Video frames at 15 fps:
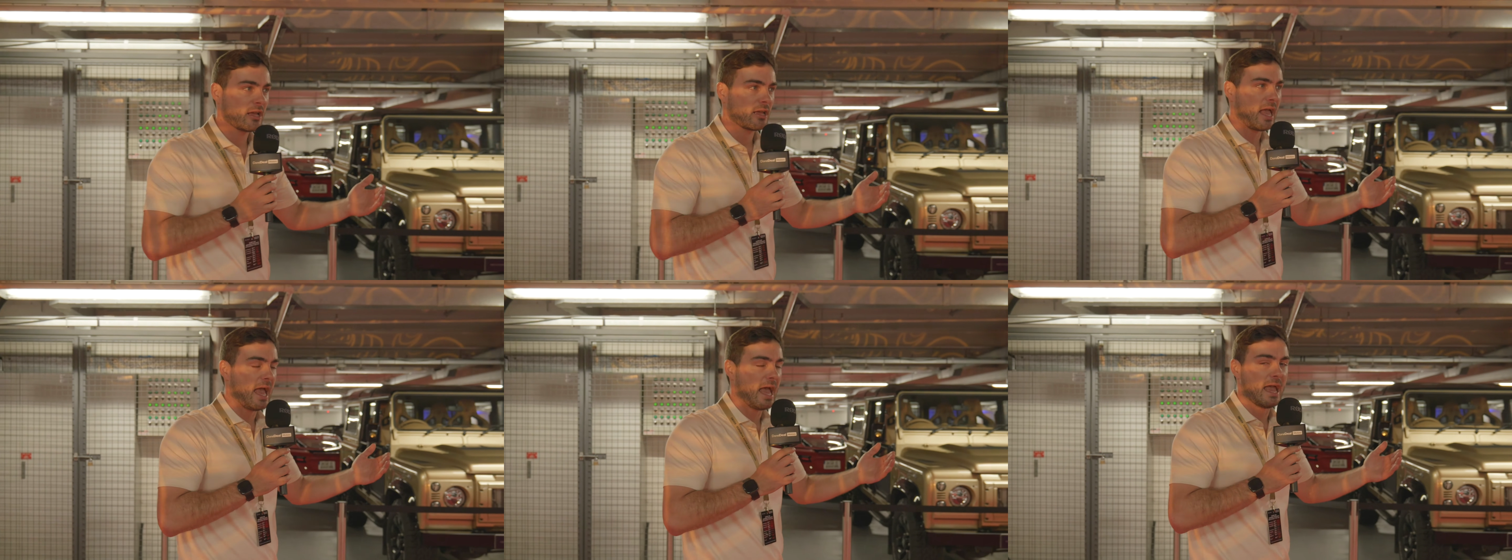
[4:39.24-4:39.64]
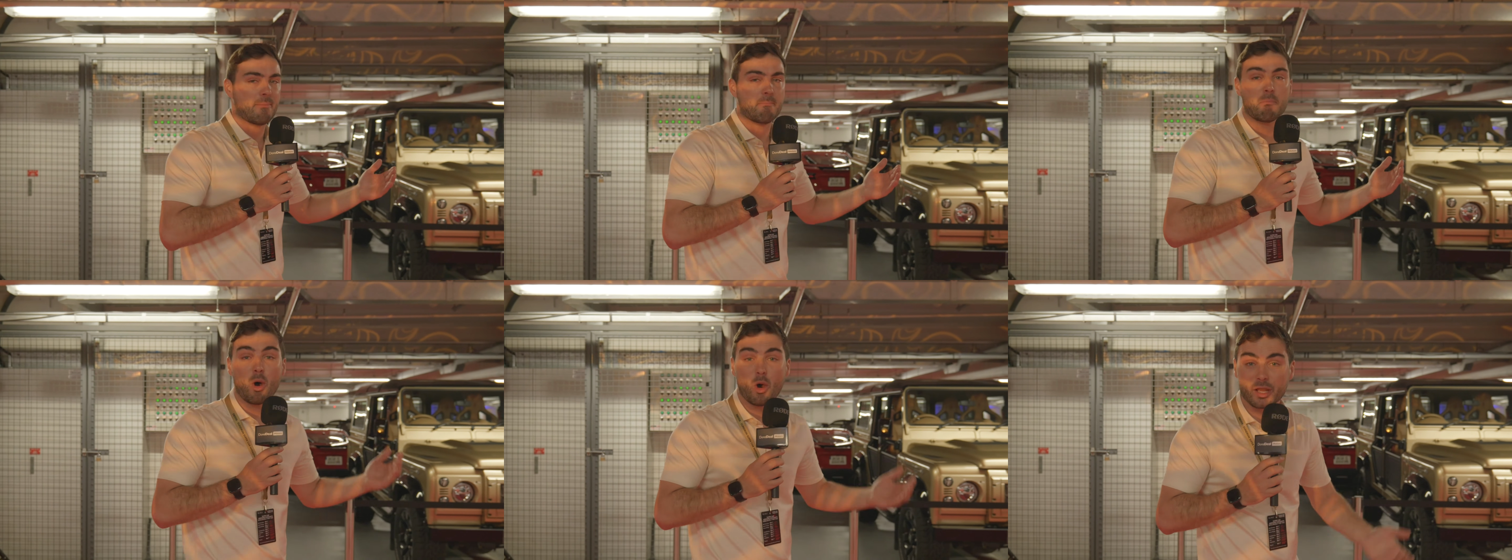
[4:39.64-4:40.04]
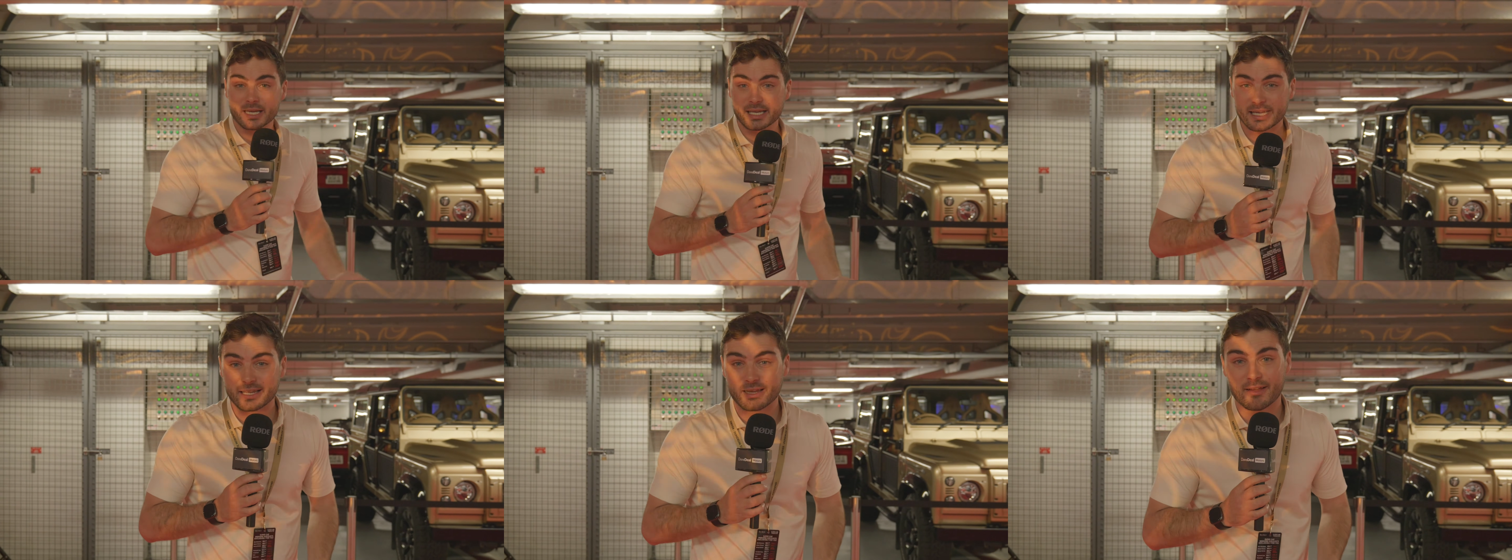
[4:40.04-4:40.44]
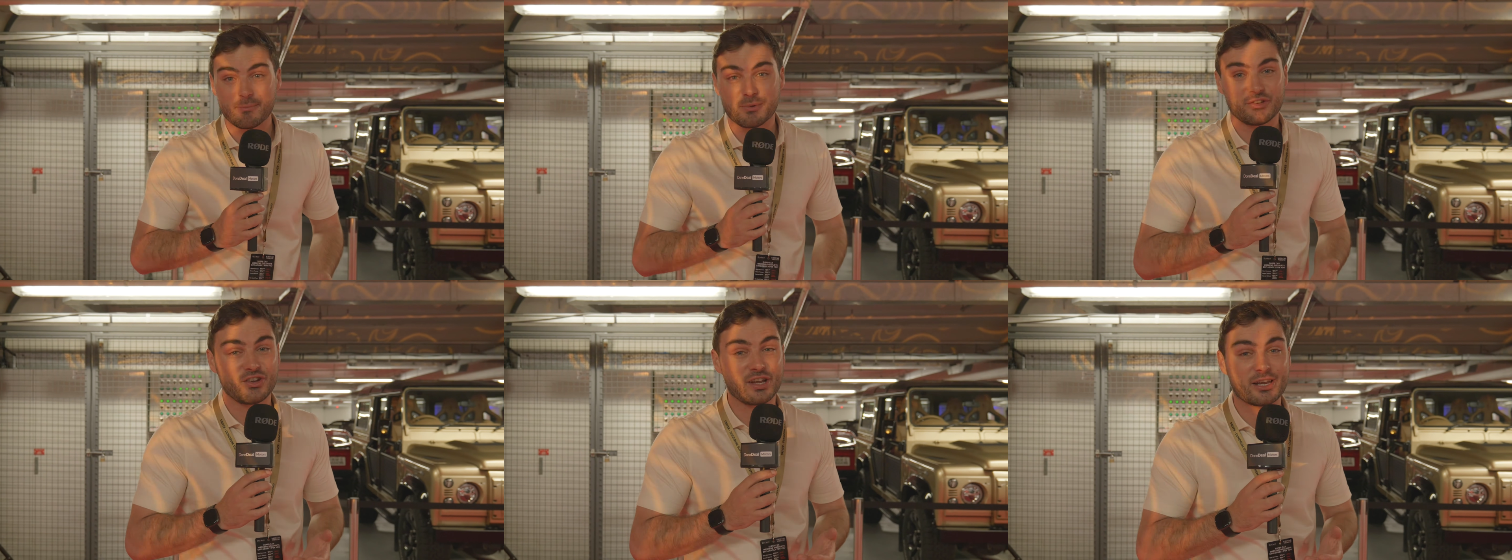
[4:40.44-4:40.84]
mining
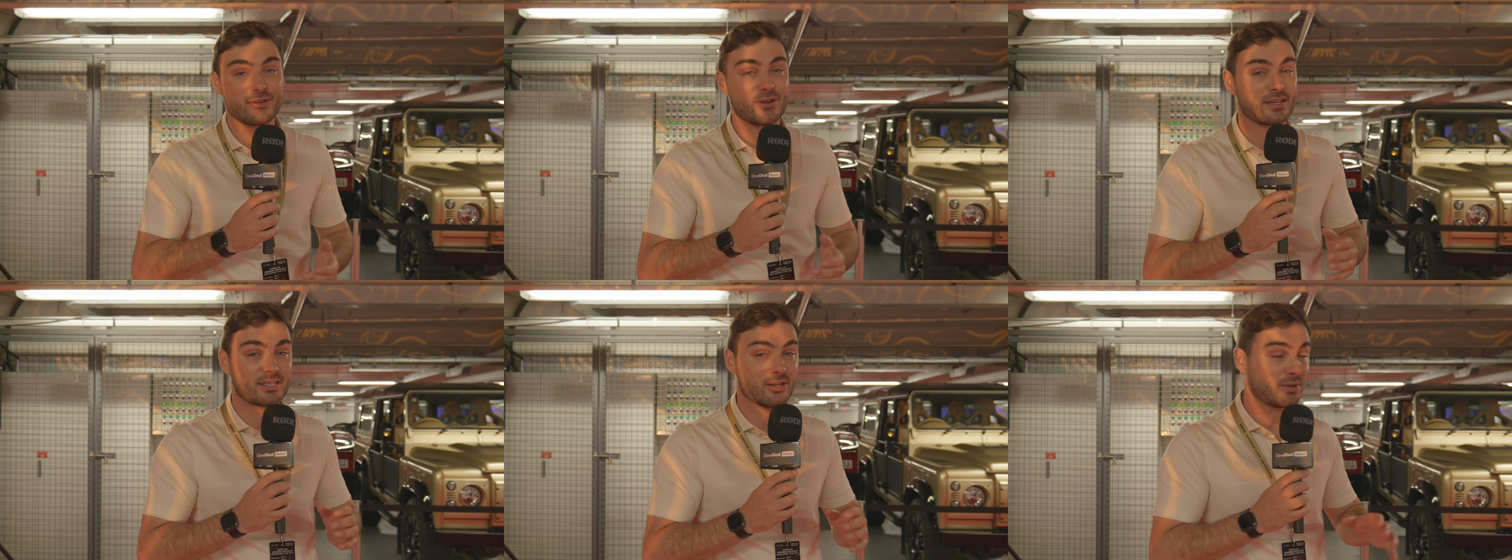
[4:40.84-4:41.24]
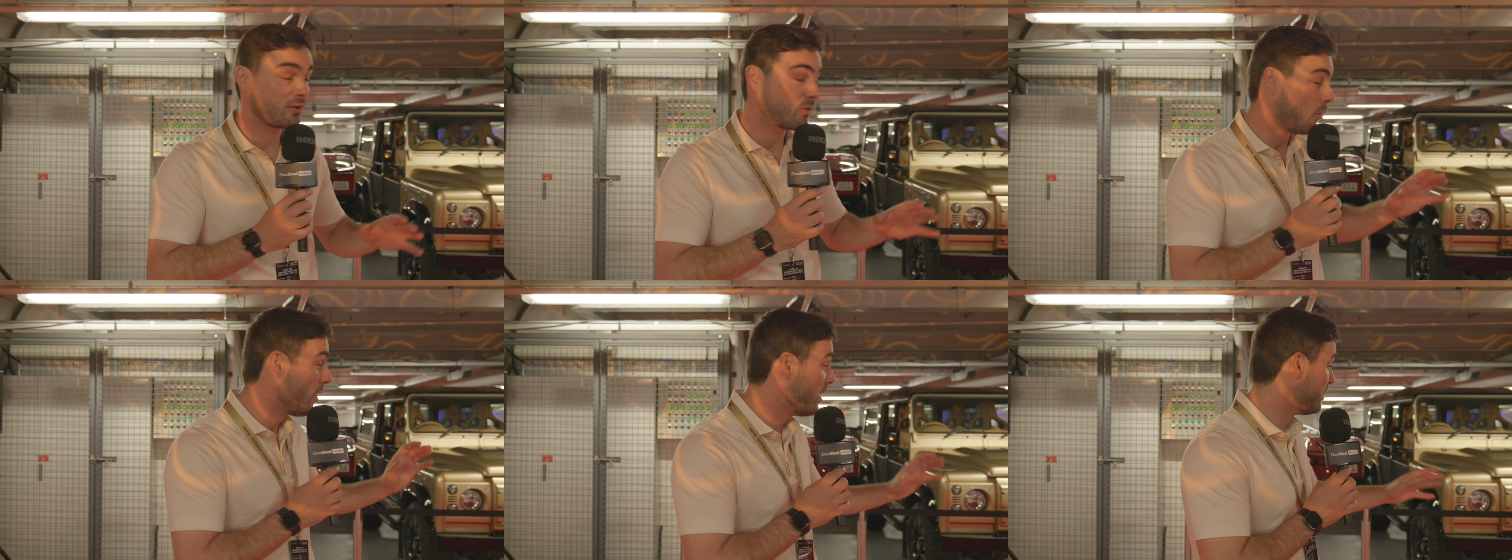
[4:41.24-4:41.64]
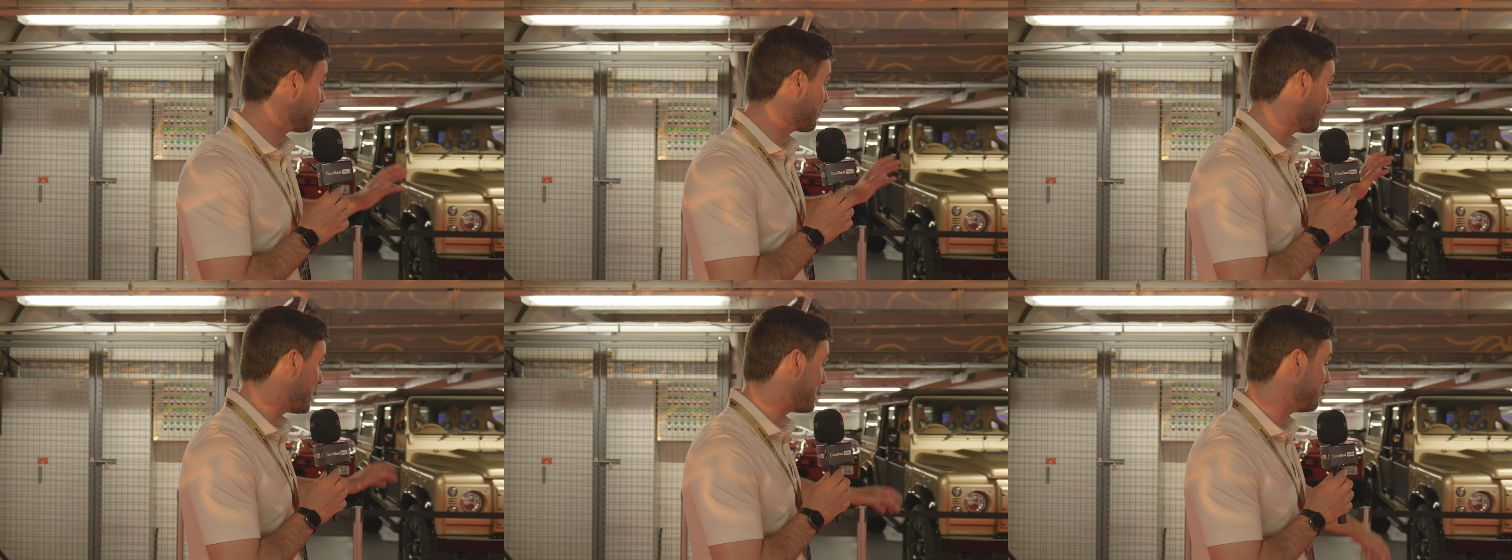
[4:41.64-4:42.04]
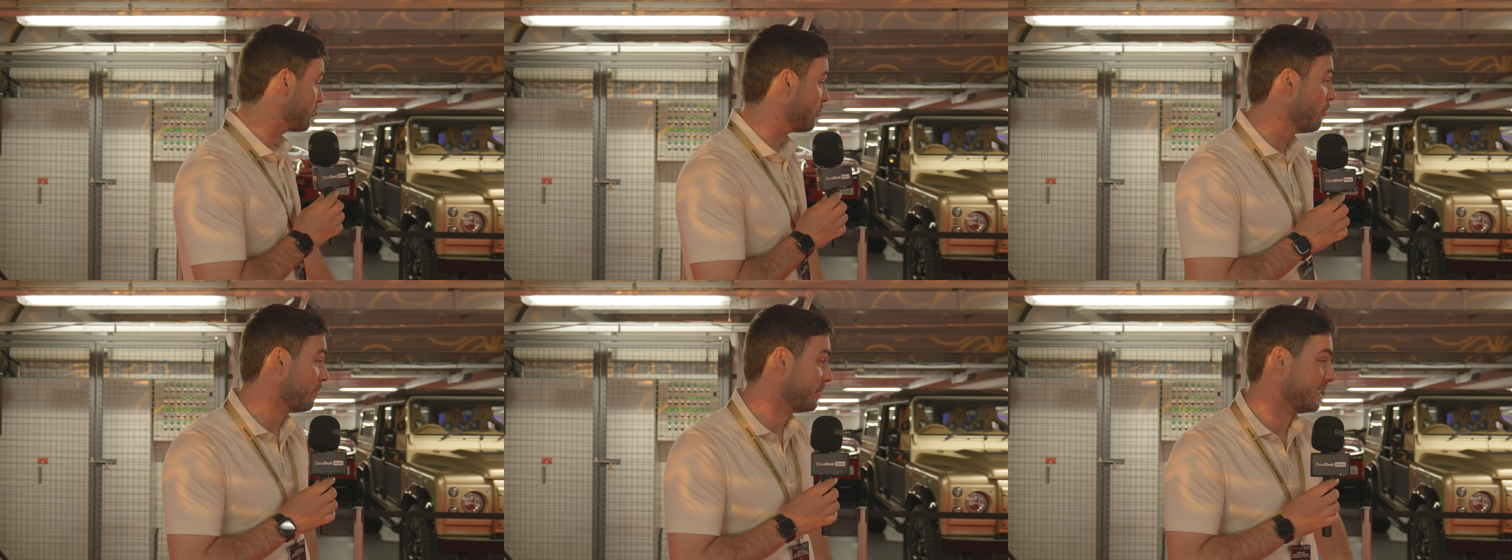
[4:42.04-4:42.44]
machinery. So it's quite an incredible
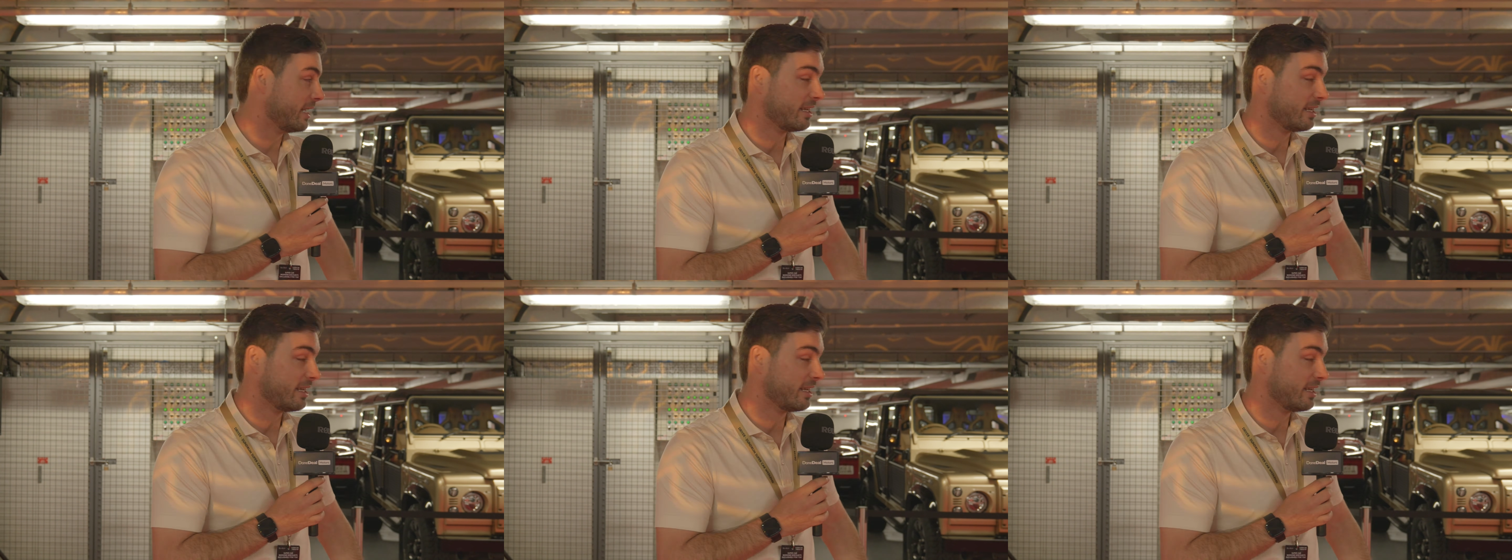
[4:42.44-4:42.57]
company,